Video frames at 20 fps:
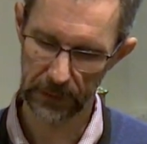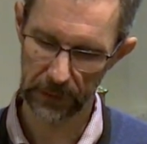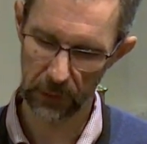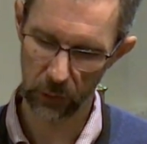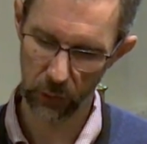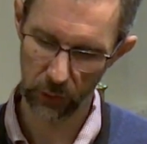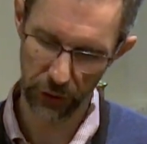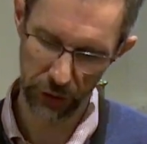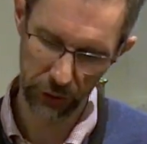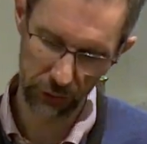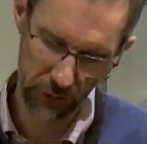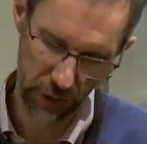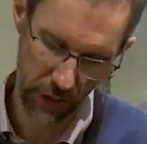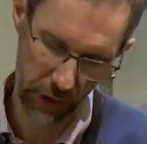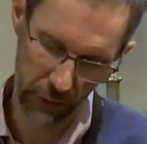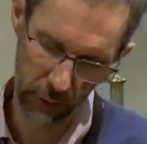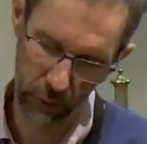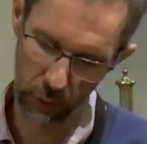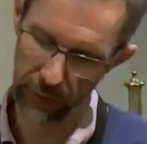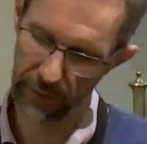Lord, you know
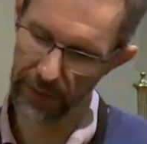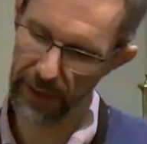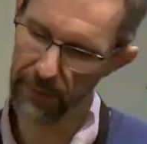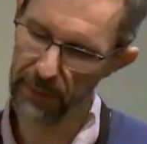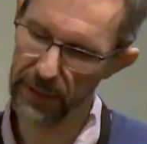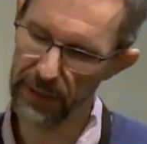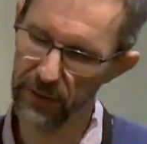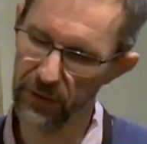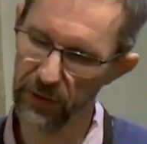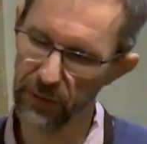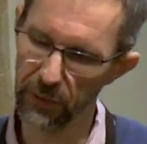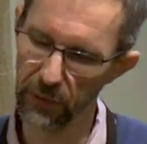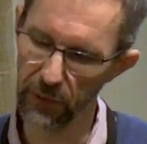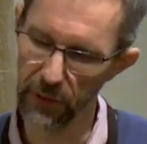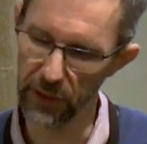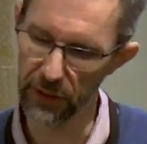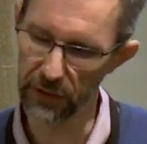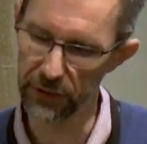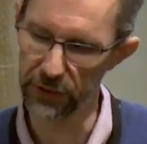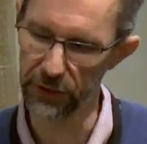what that means for
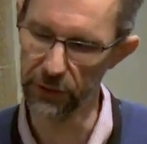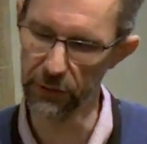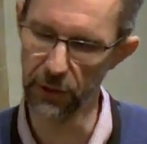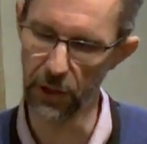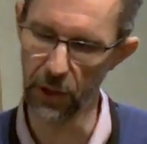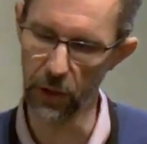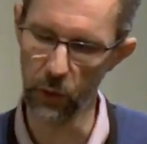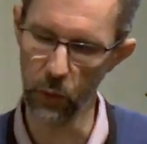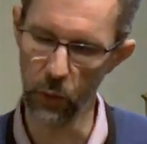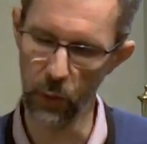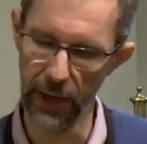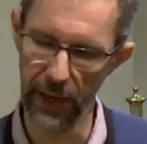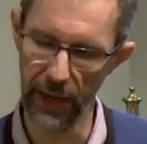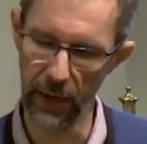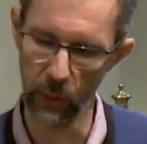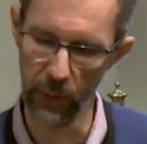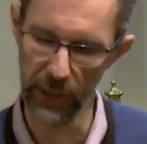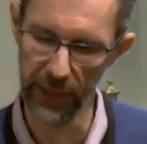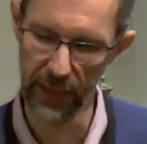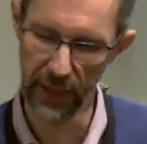us. You know where
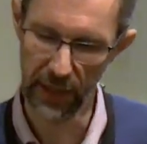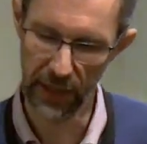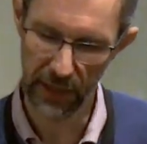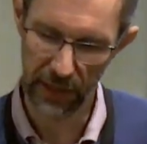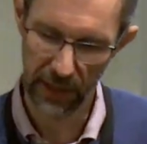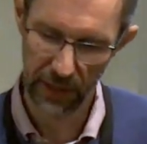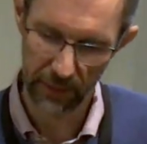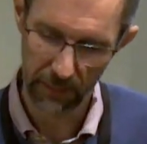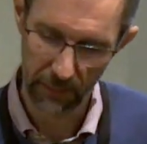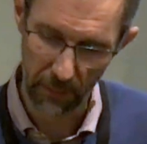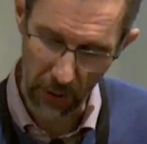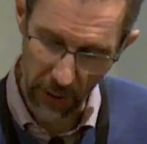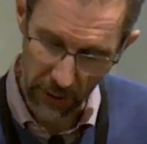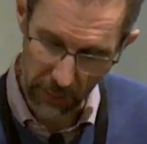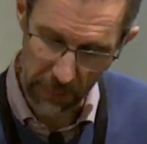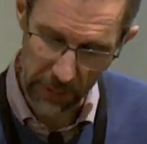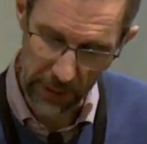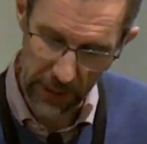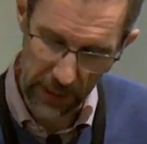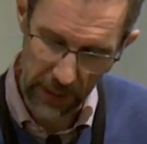we
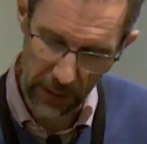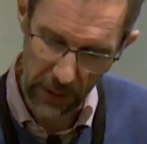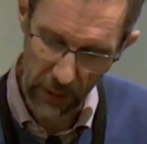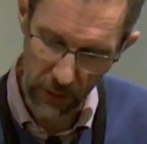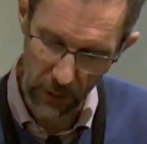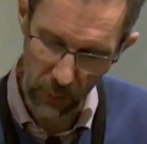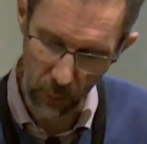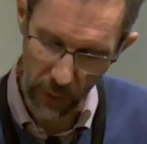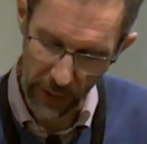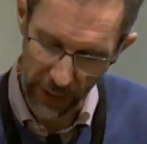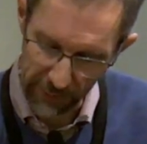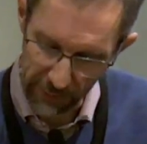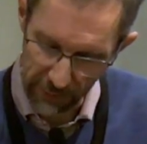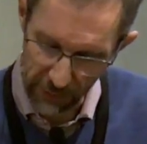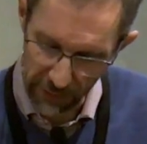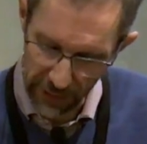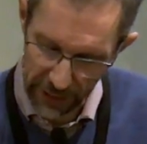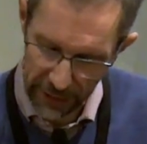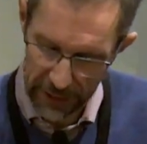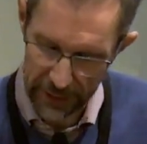might be
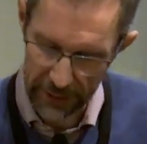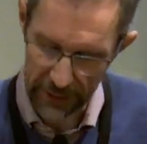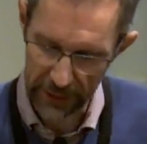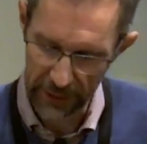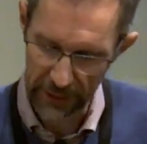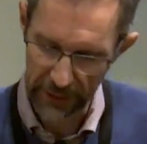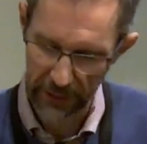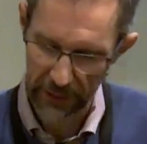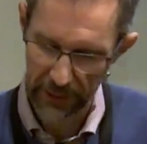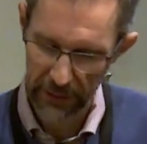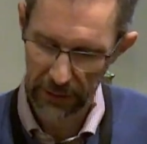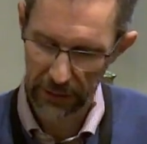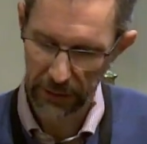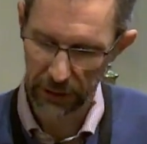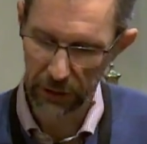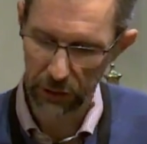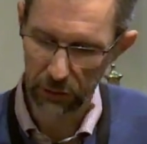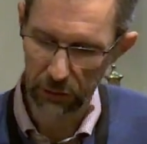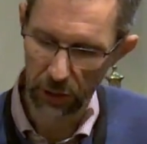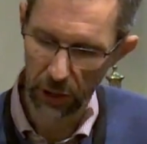wavering.
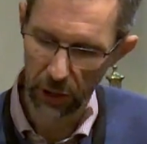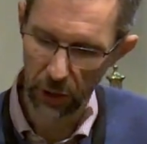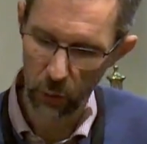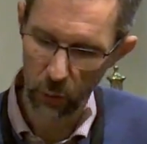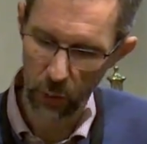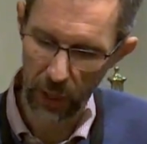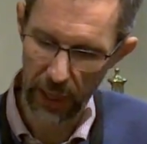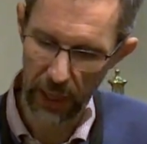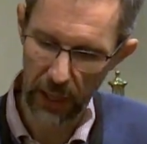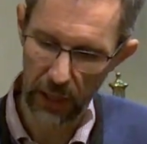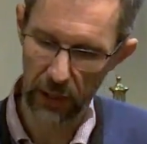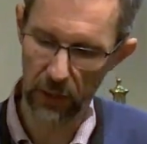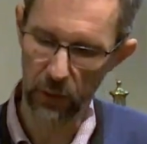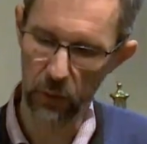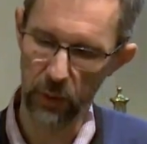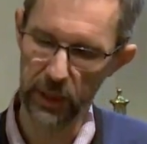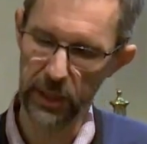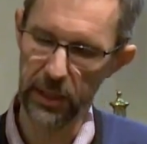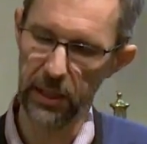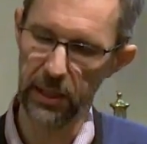You know where
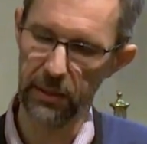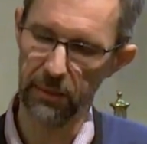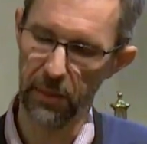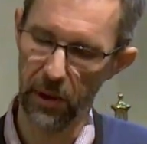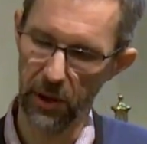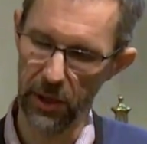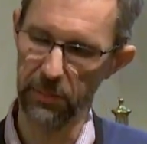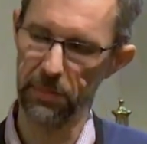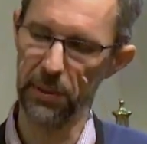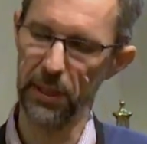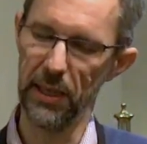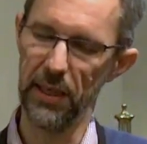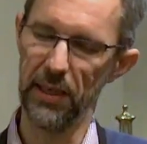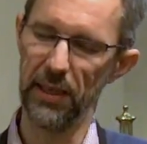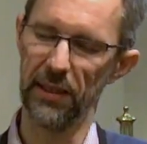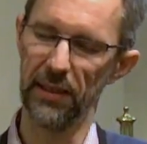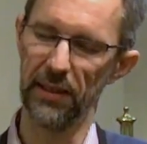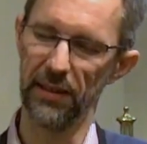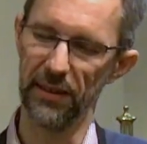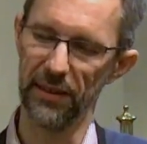we might be
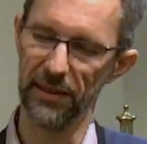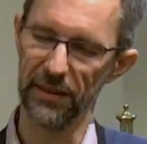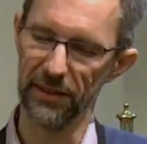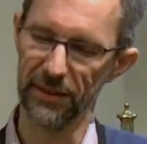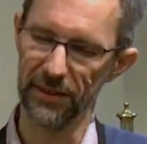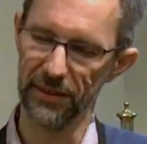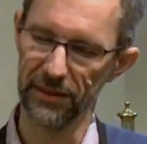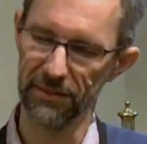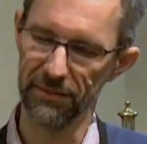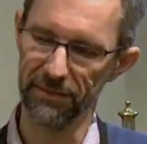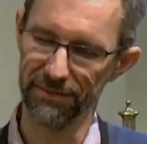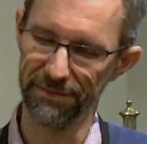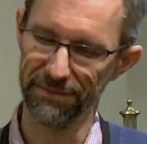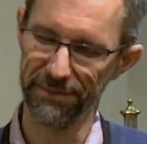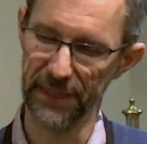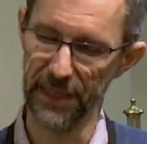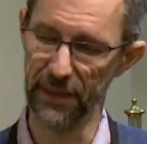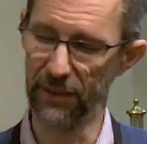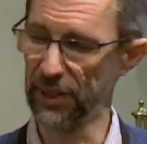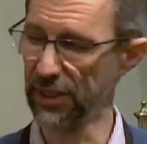
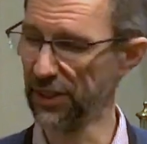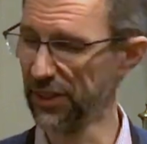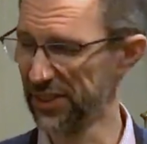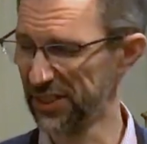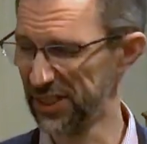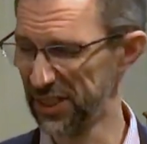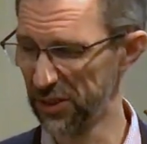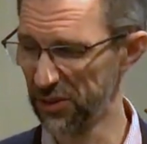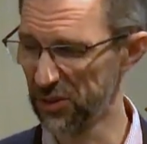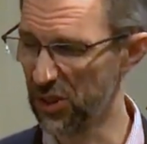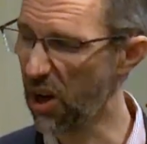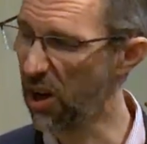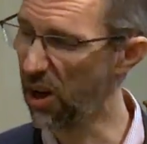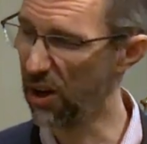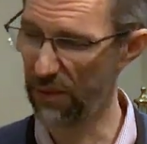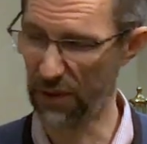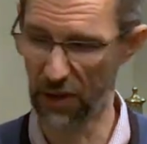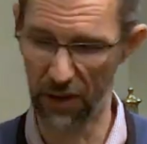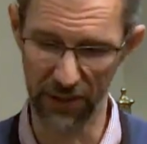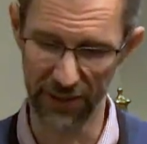giving ourselves
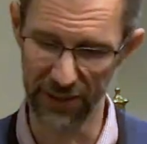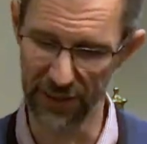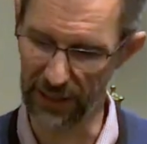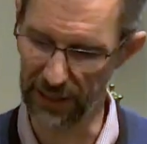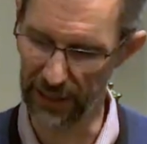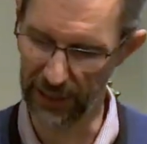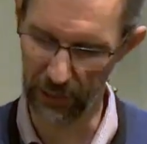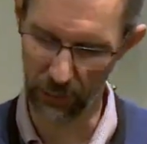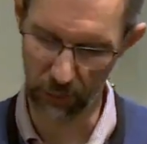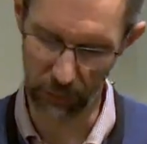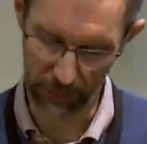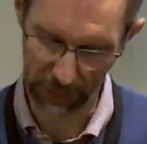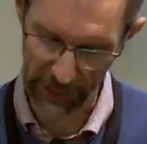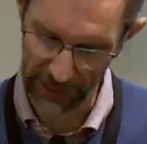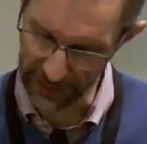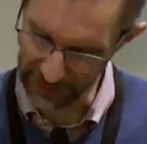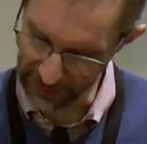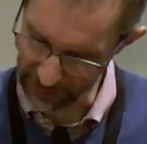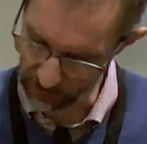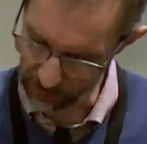half-heartedly. Lord,
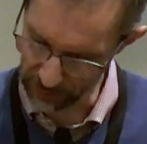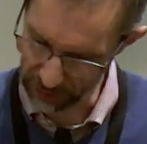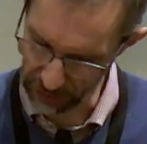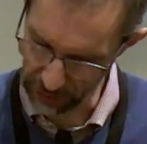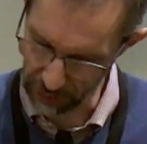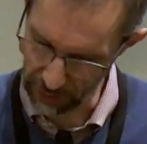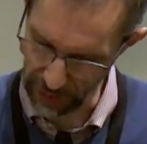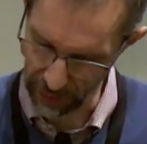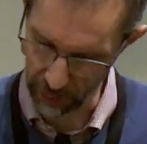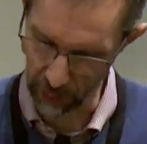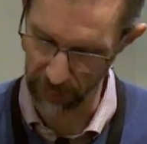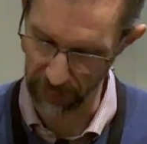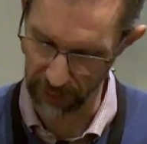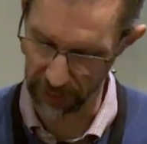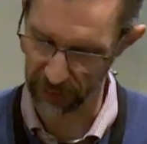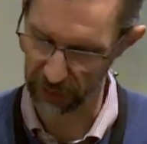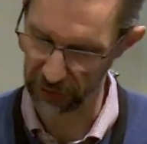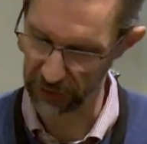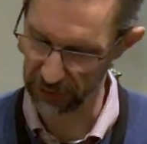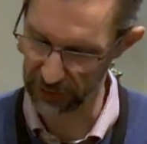please, would you help
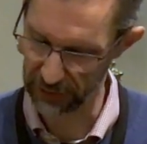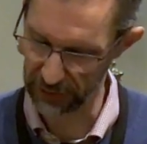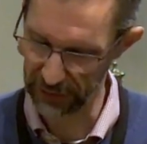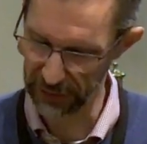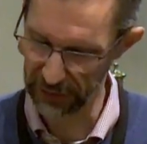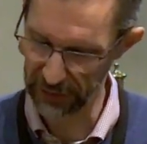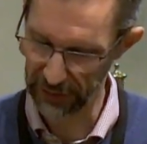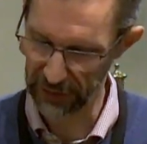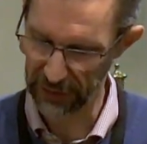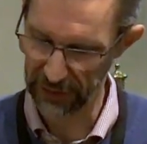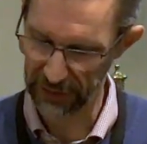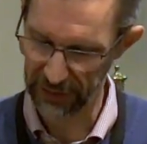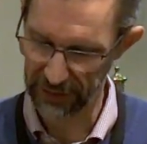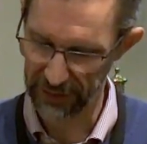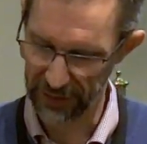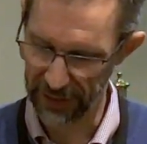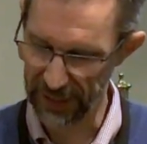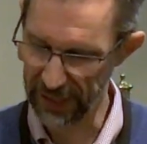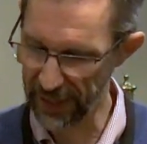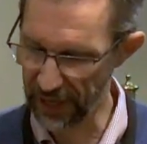us
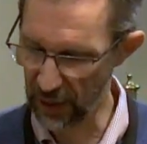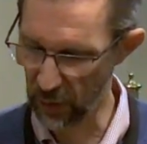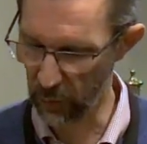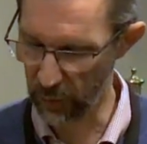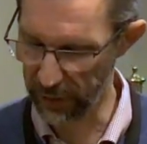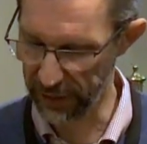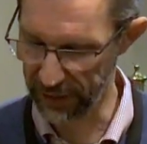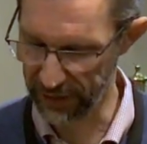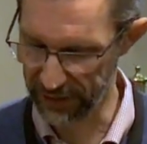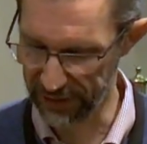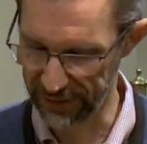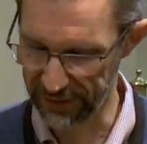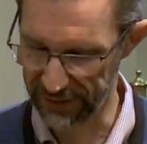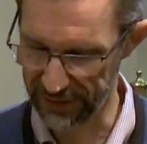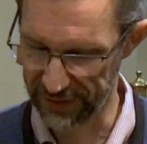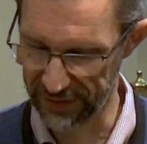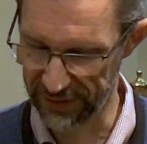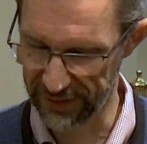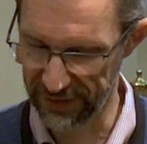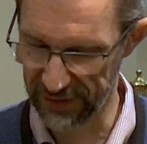in our
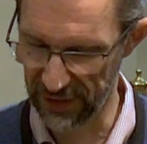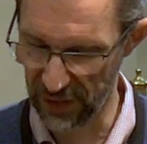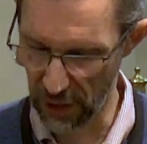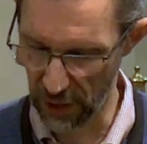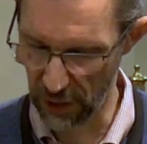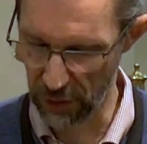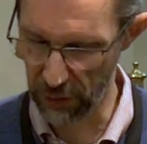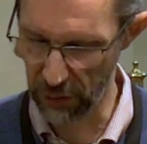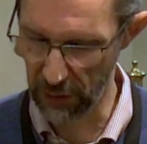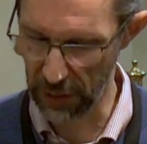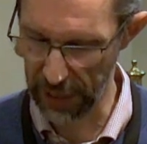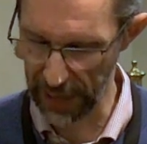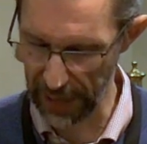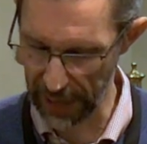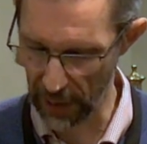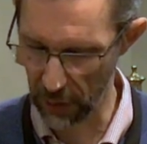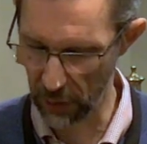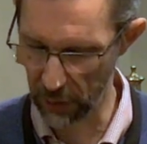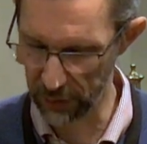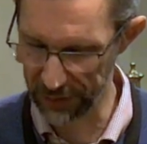weakness to know
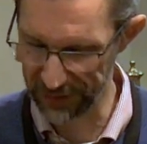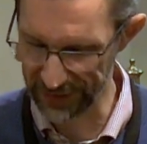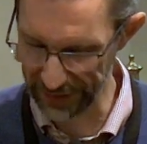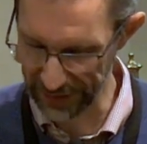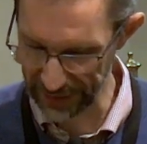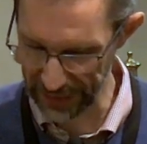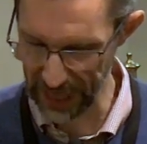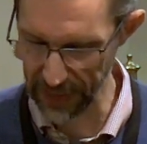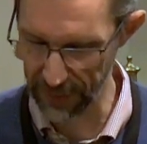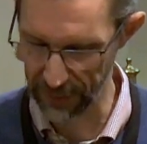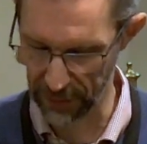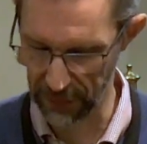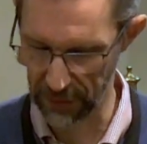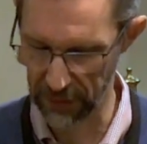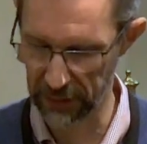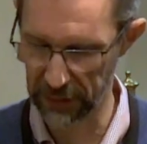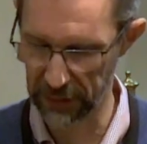how together